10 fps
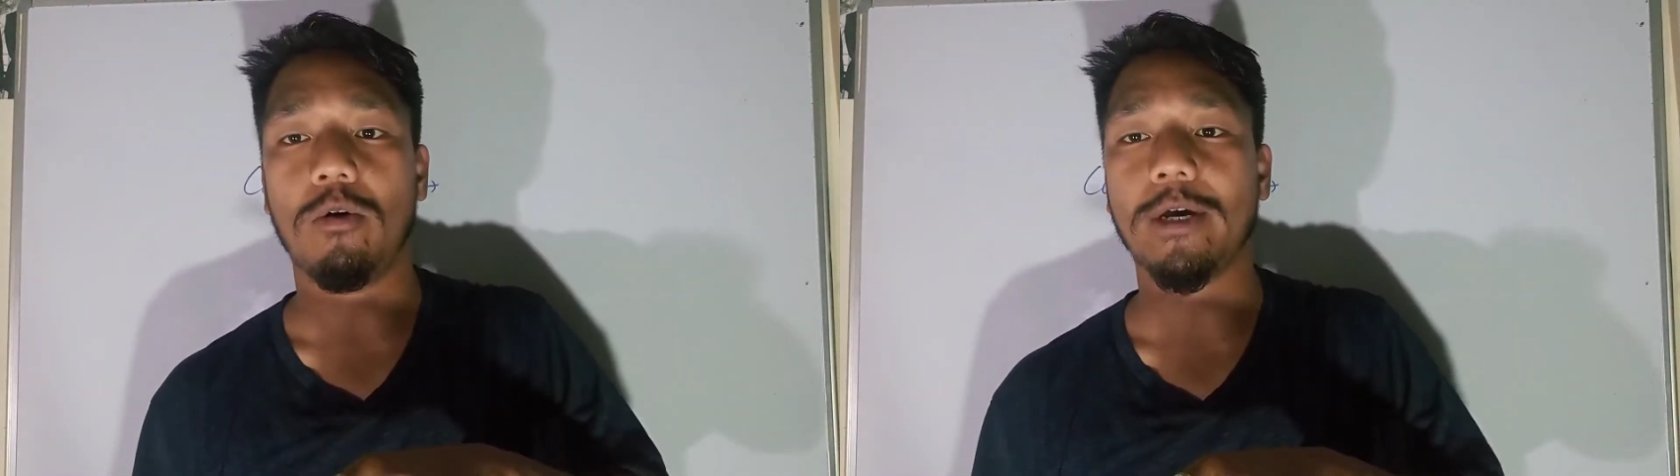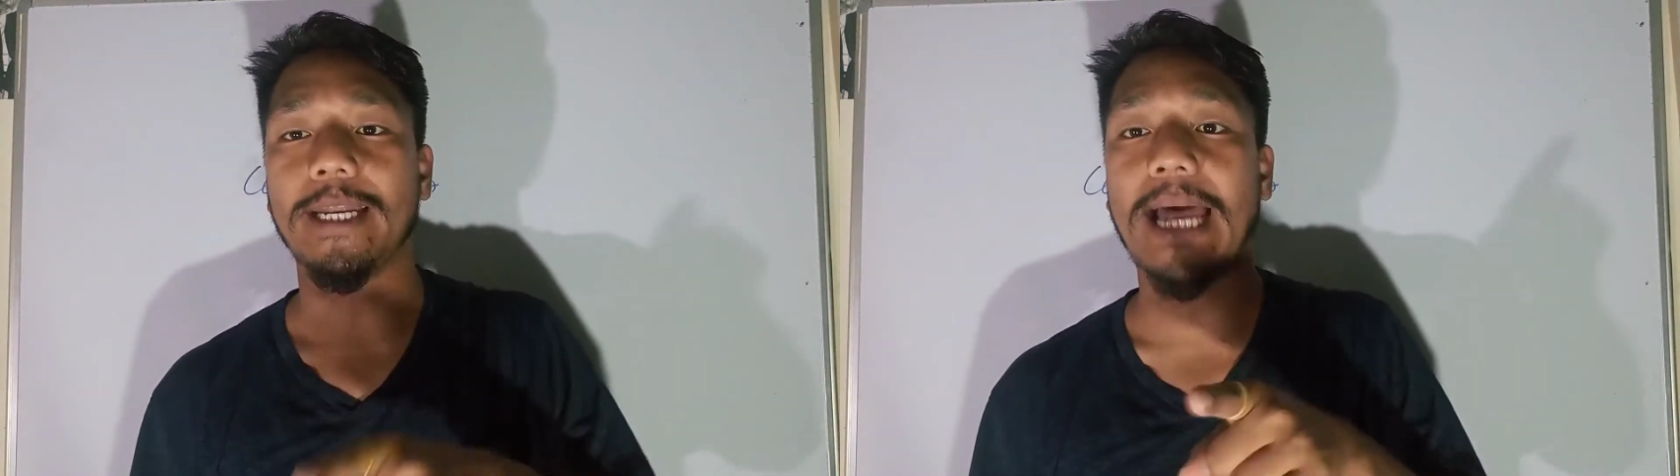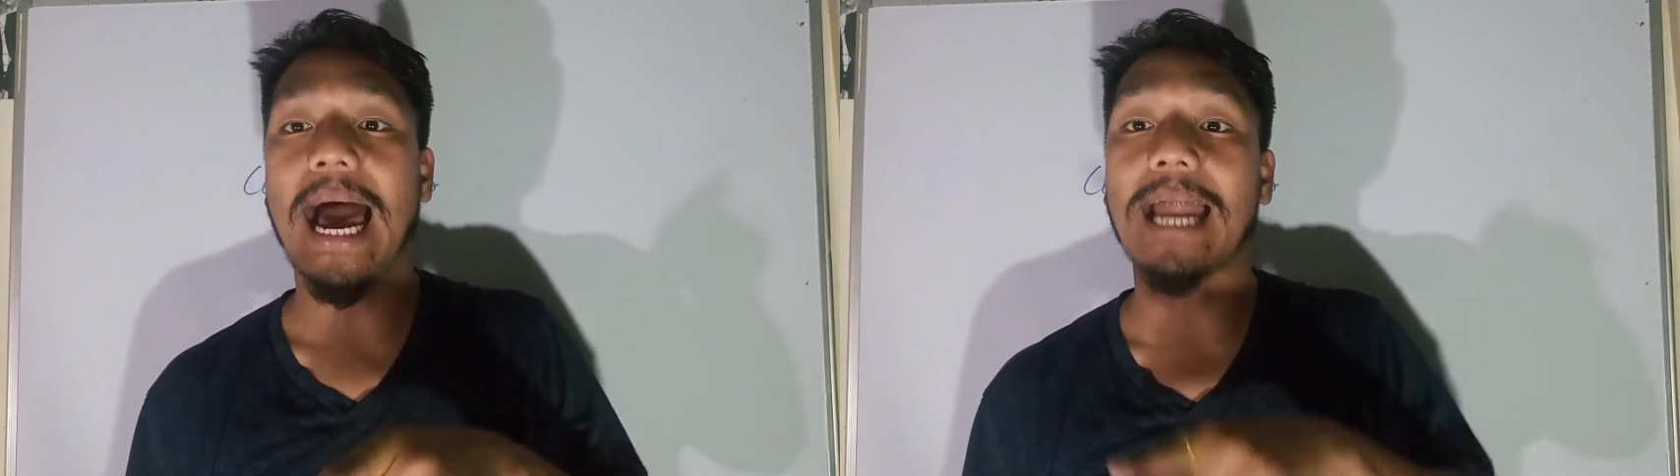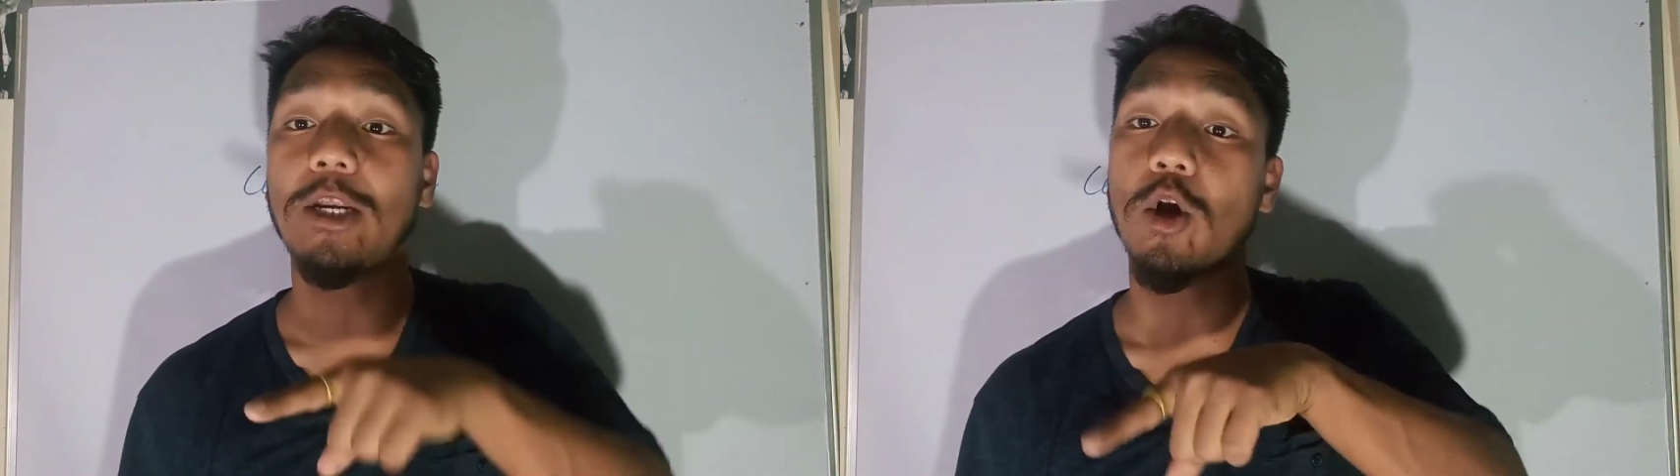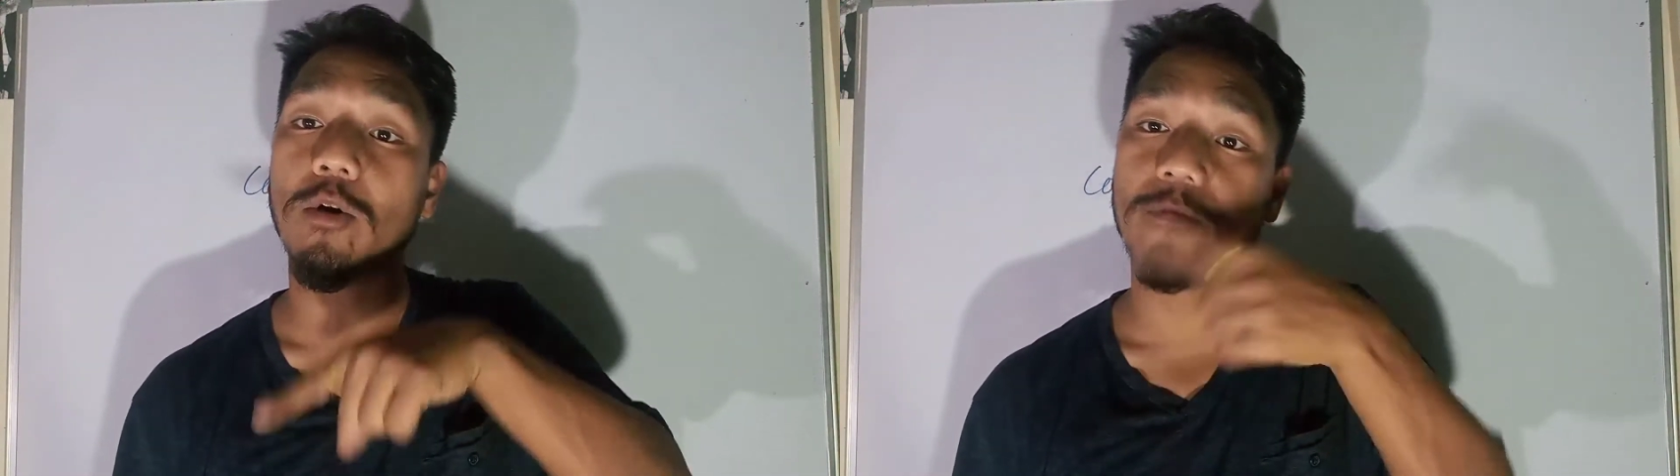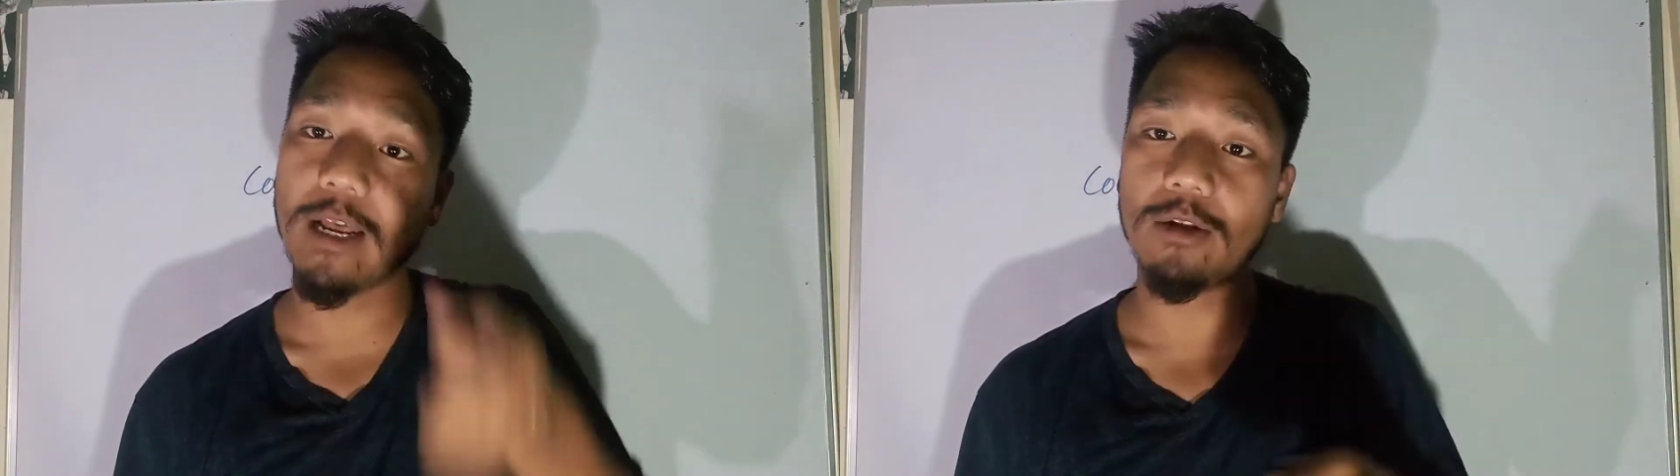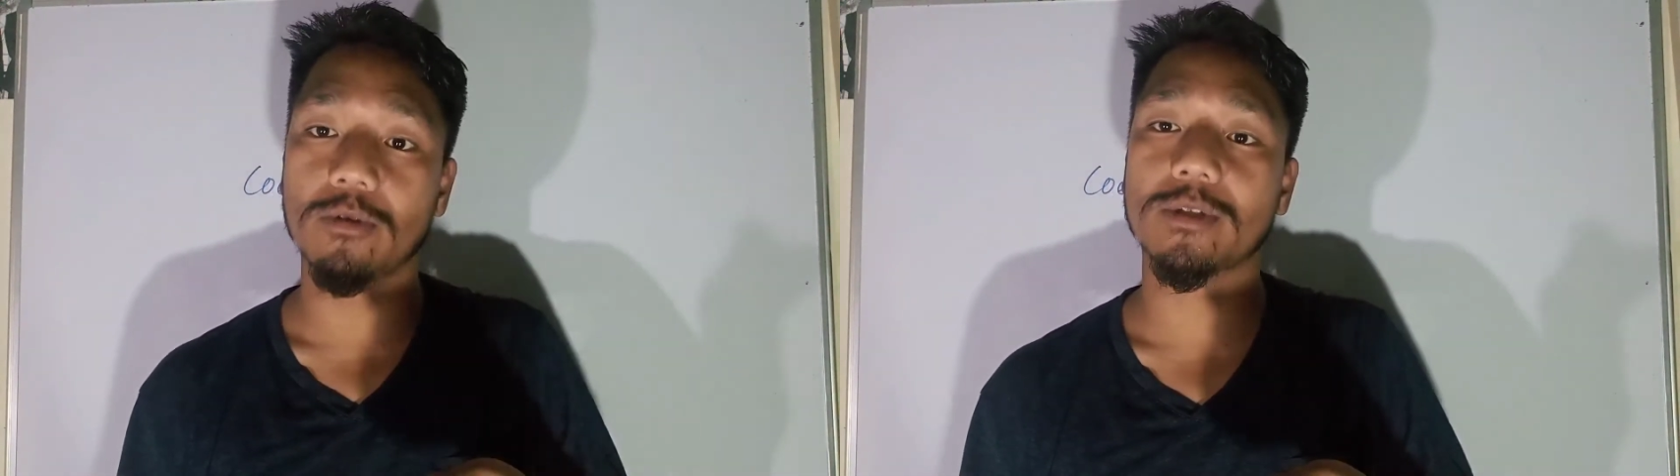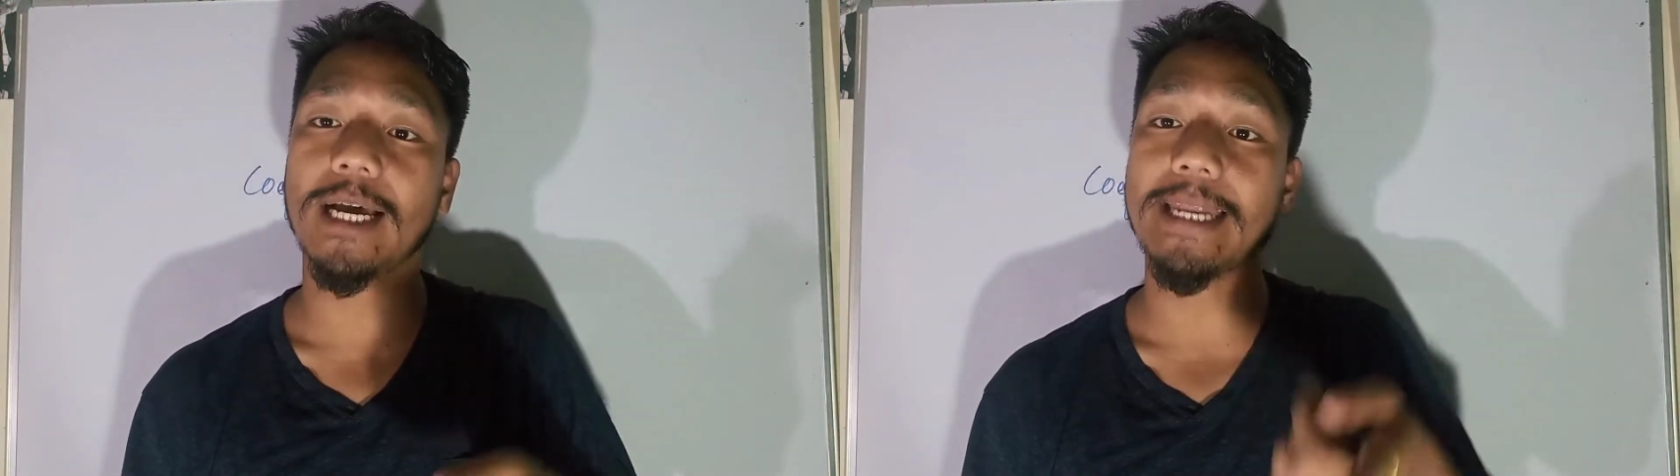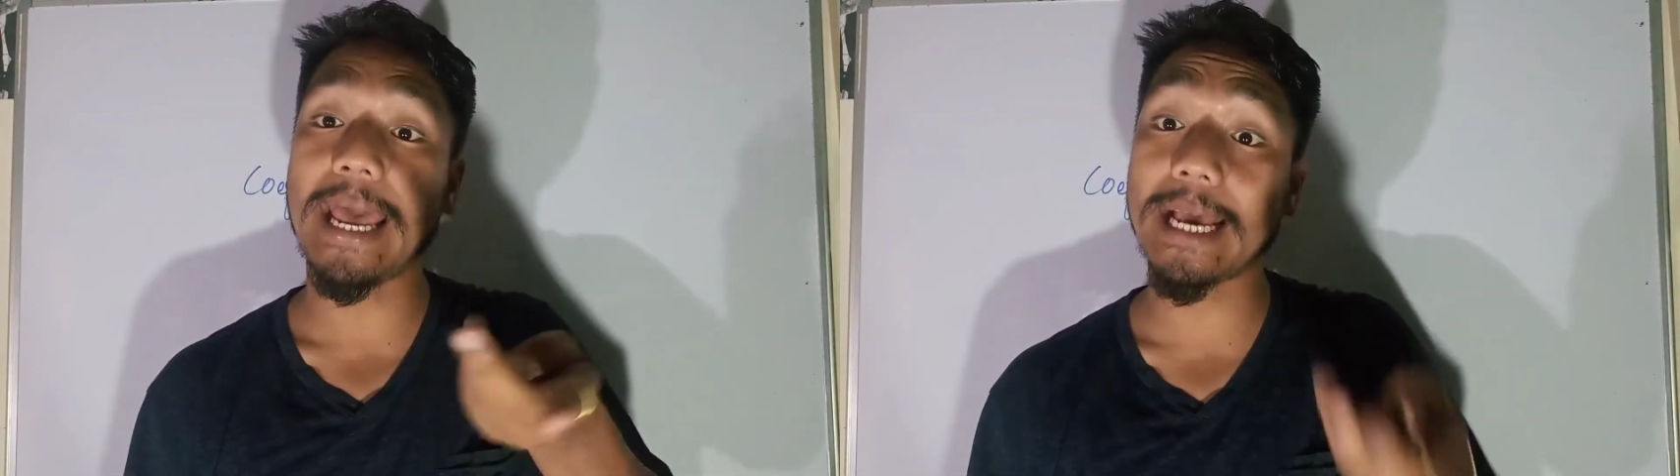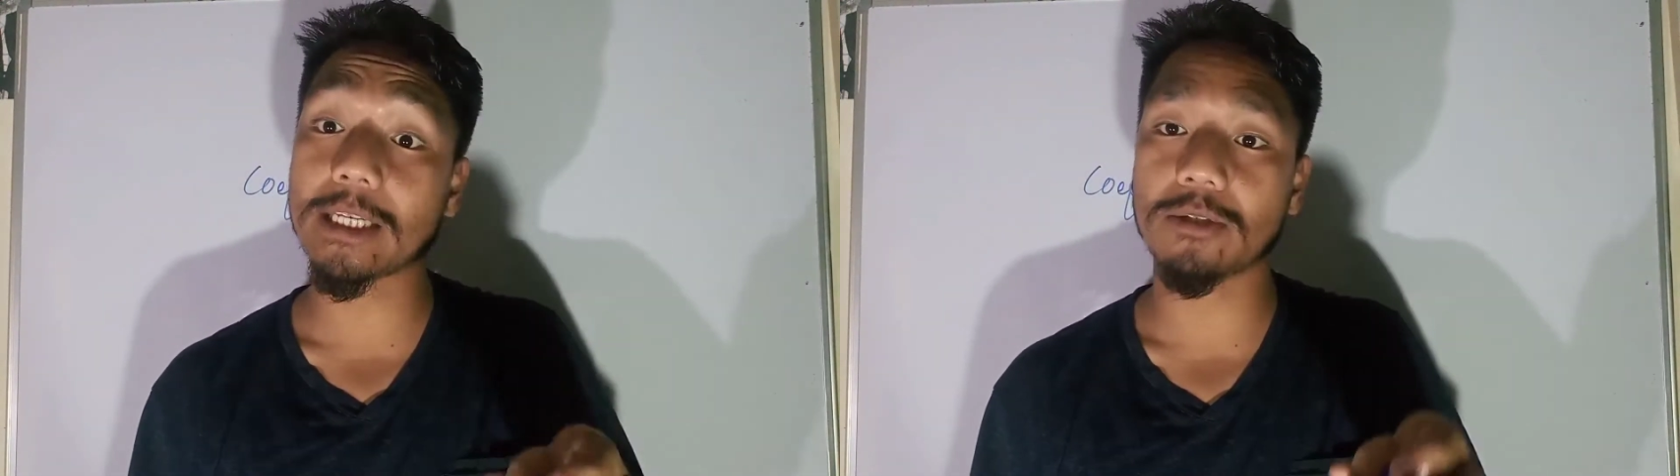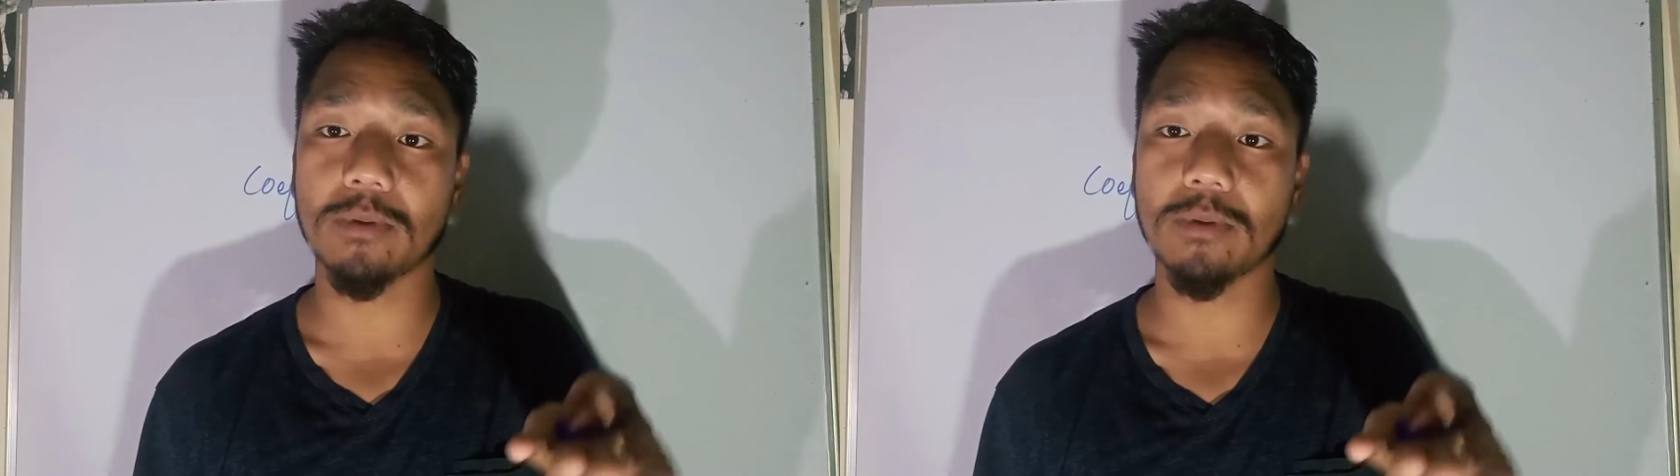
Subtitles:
Okay, the unknown values like x,